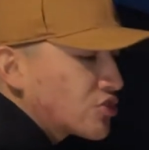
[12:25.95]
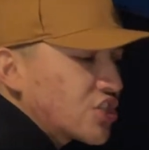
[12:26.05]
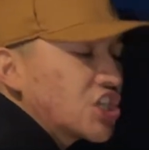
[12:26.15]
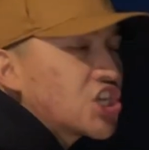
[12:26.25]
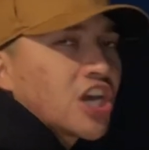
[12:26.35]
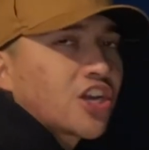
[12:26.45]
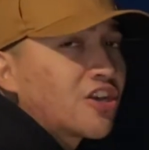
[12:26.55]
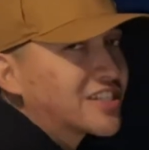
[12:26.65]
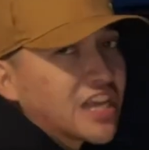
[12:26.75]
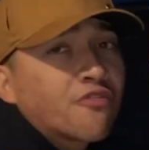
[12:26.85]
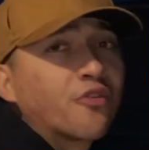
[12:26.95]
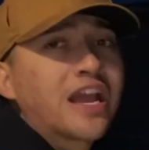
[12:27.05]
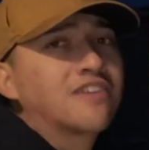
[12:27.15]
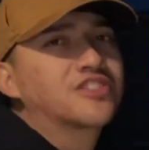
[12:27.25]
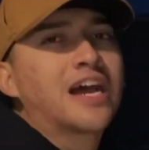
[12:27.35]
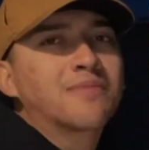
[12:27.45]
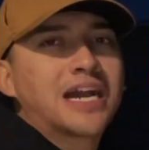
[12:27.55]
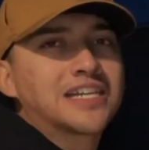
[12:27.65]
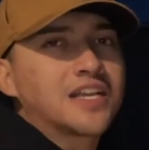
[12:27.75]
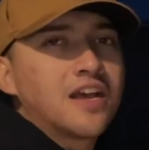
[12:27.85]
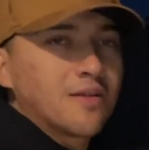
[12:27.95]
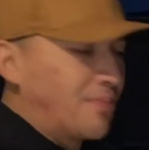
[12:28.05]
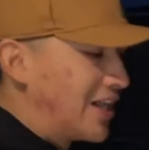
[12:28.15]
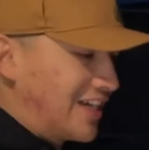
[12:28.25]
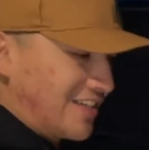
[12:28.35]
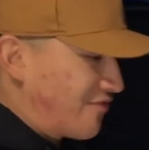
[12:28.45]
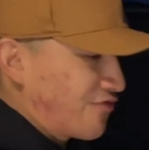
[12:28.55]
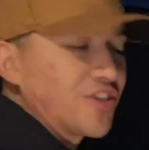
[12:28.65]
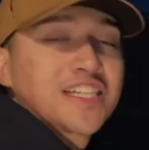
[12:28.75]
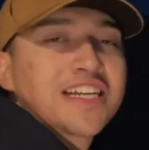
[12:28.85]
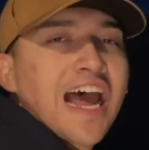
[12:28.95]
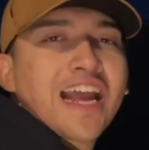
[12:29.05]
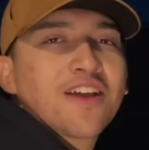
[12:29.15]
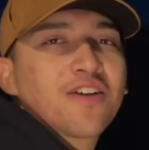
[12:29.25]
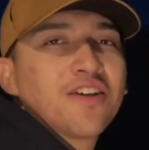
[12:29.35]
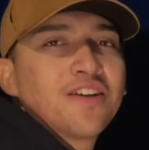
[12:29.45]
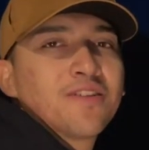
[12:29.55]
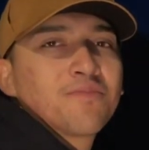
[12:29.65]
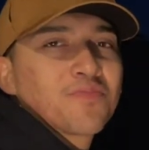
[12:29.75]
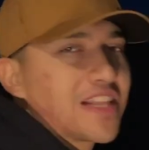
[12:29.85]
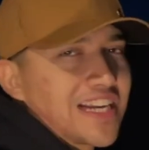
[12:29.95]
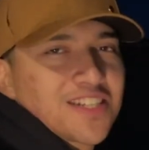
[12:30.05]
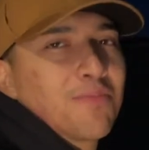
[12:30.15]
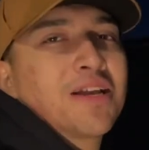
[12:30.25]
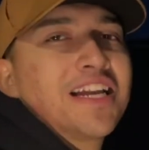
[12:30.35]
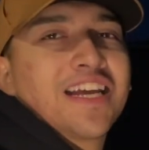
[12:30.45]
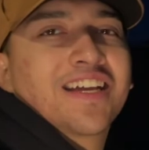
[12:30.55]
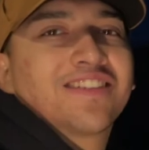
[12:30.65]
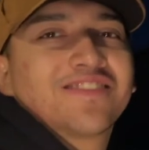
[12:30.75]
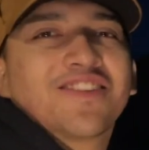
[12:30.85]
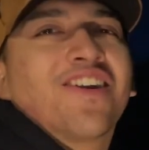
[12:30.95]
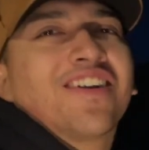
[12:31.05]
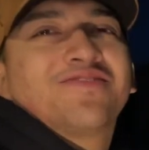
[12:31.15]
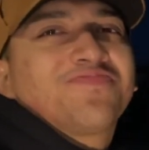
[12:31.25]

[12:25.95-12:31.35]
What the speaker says: to the junkyards if we have time, guys. But for tonight, that is completely it. No.